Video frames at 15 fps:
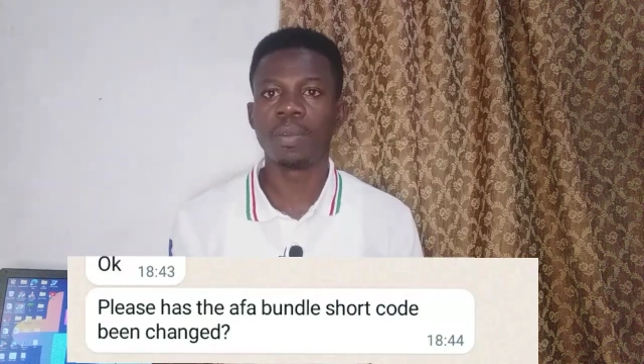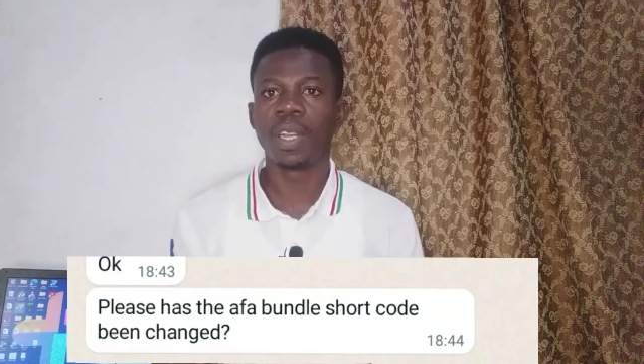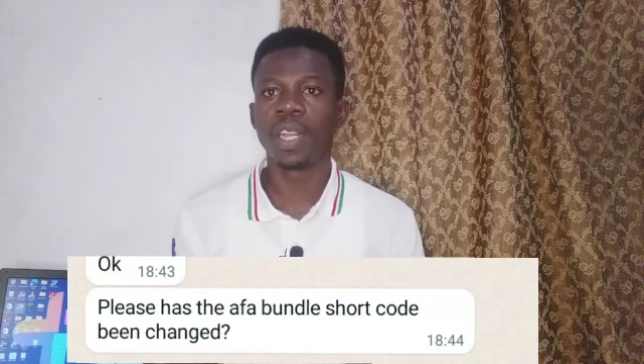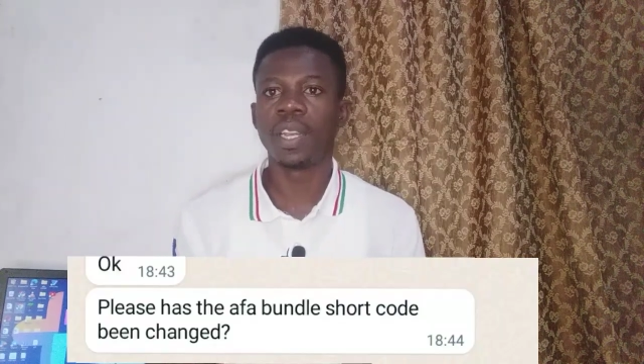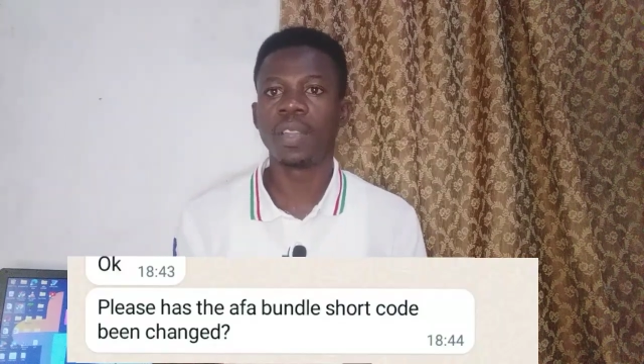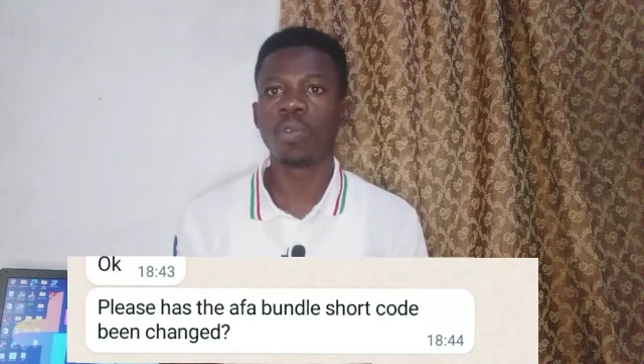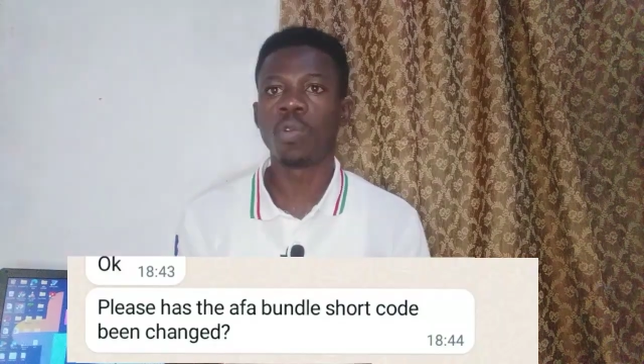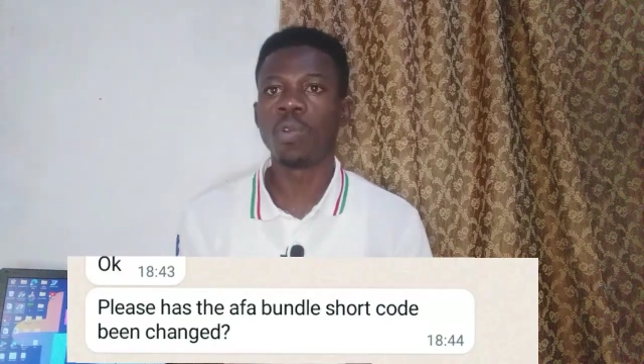whether
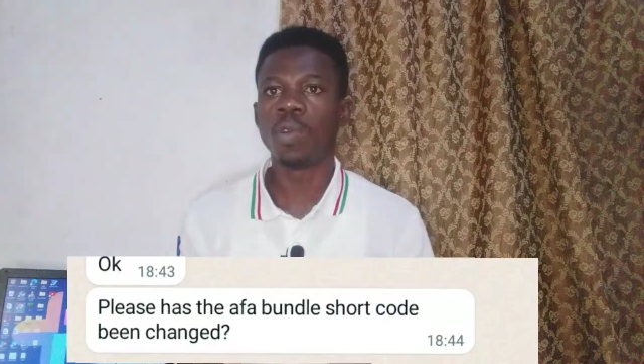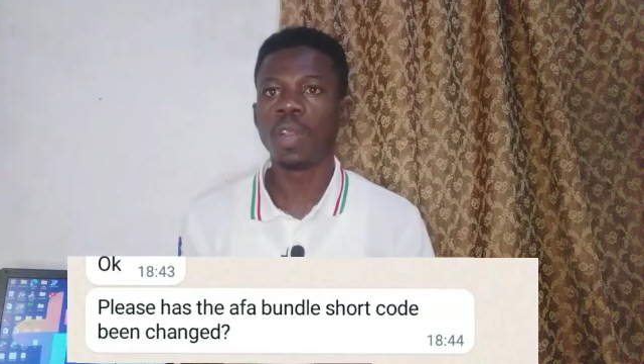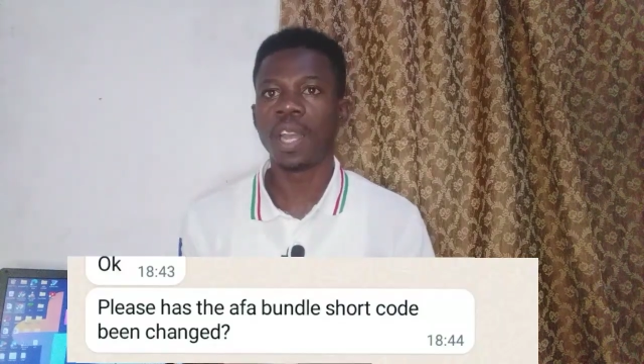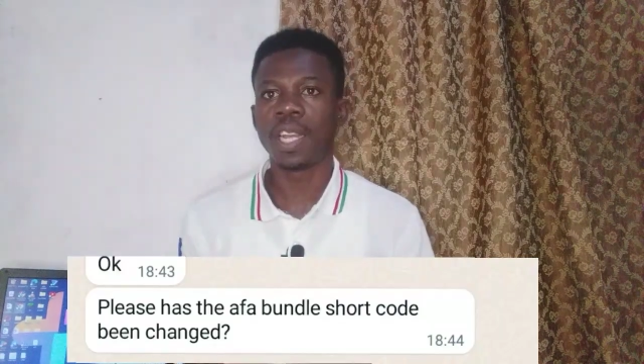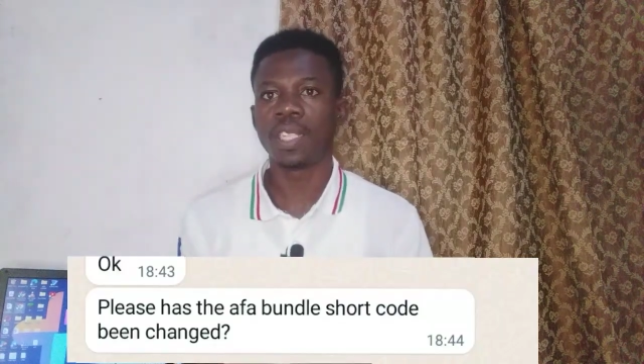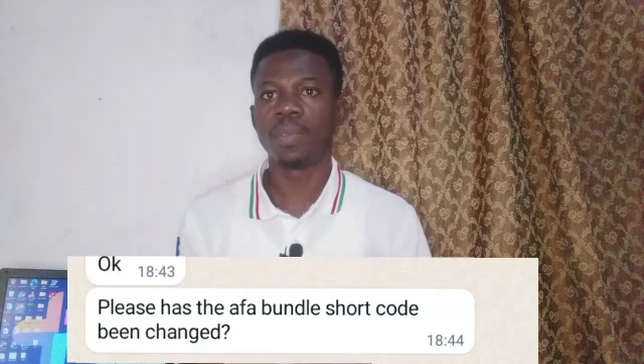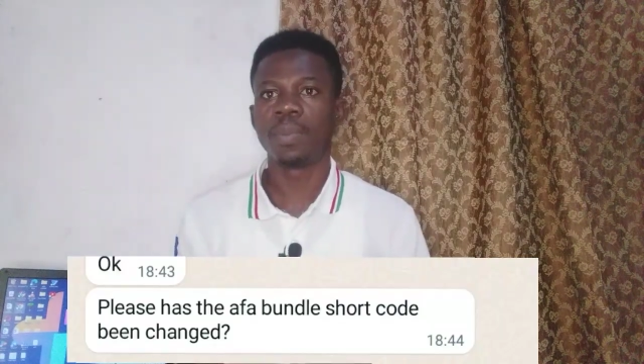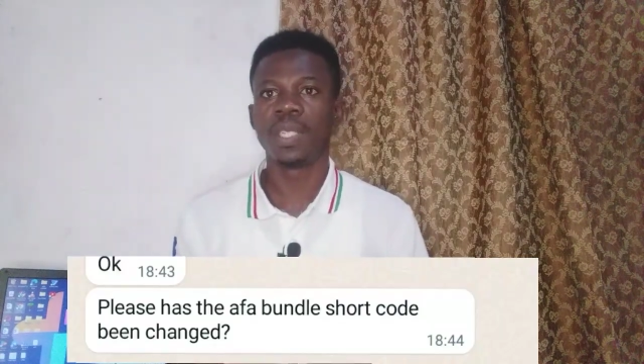the code
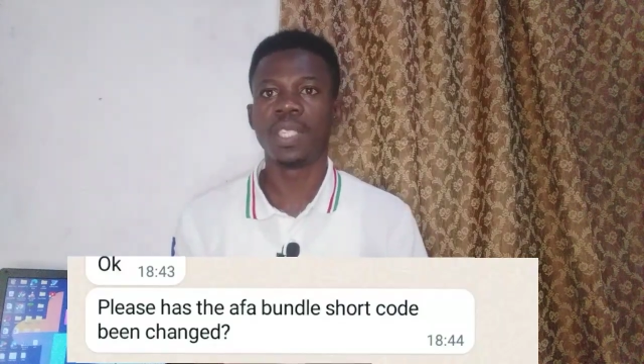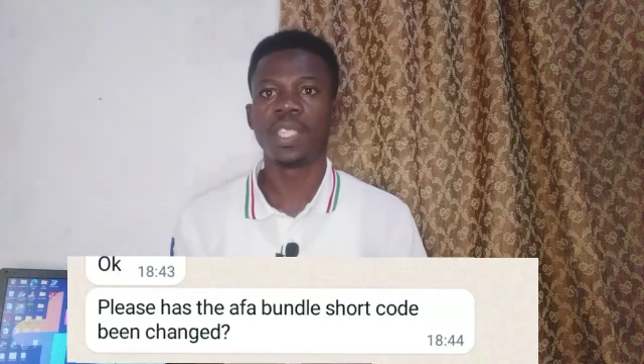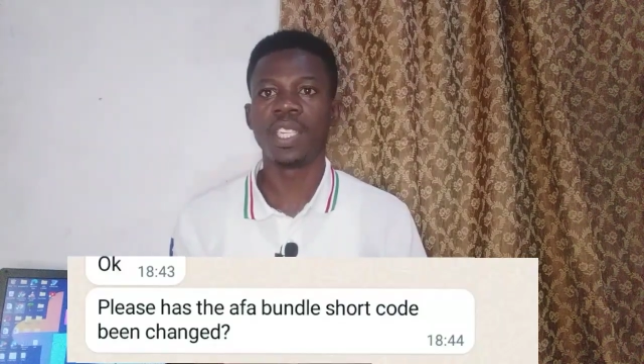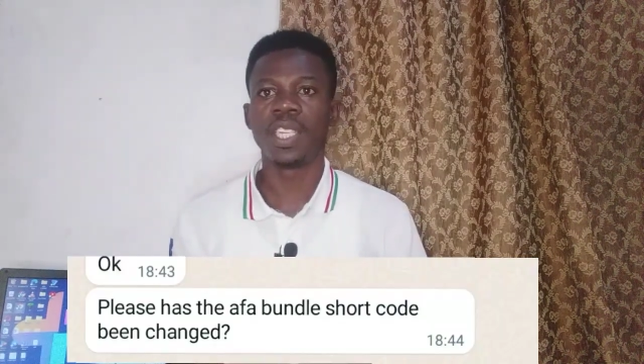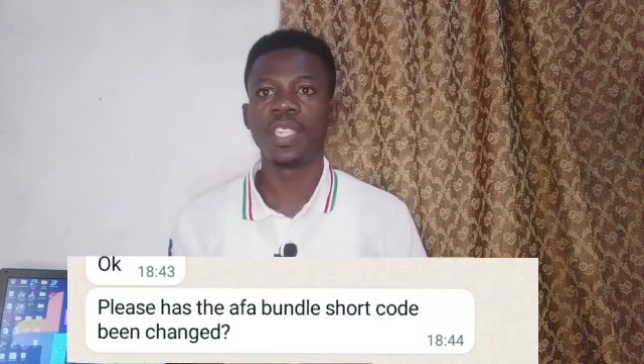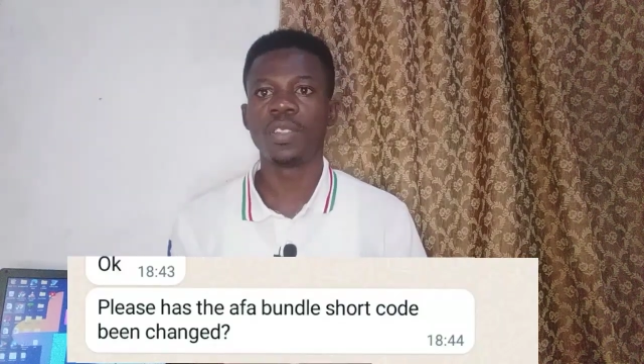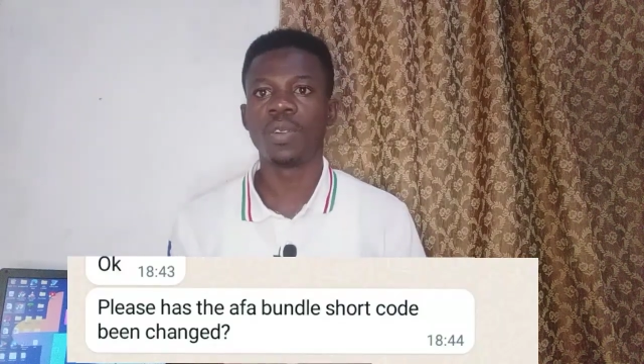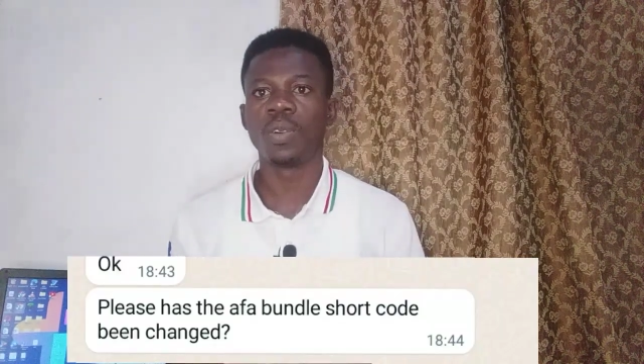has been changed